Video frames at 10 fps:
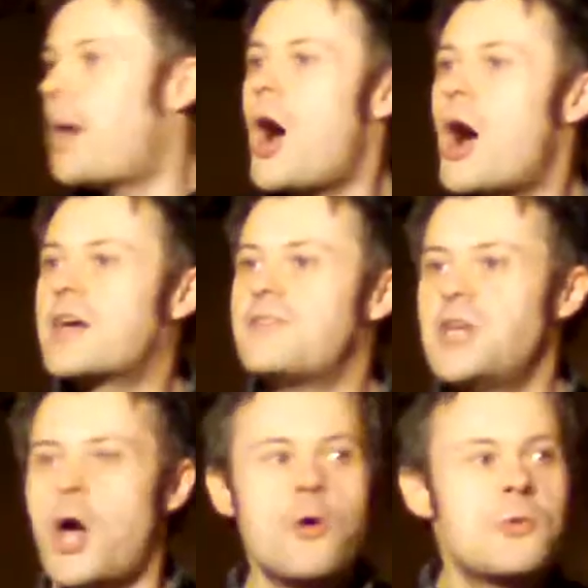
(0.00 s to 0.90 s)
bark of
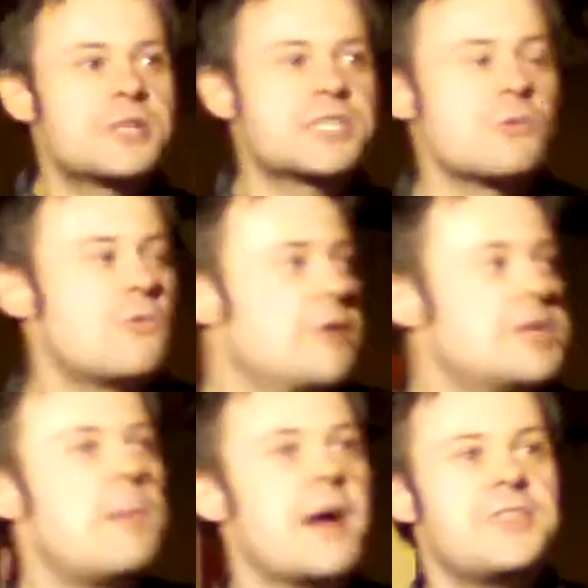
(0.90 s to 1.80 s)
an oak
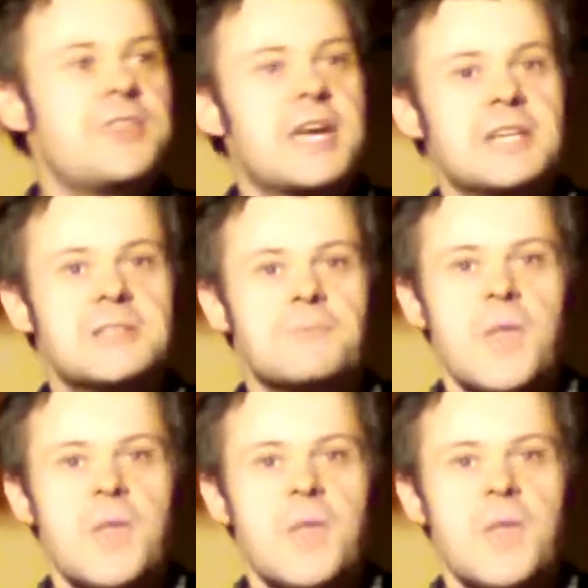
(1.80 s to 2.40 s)
surrounded by thicket,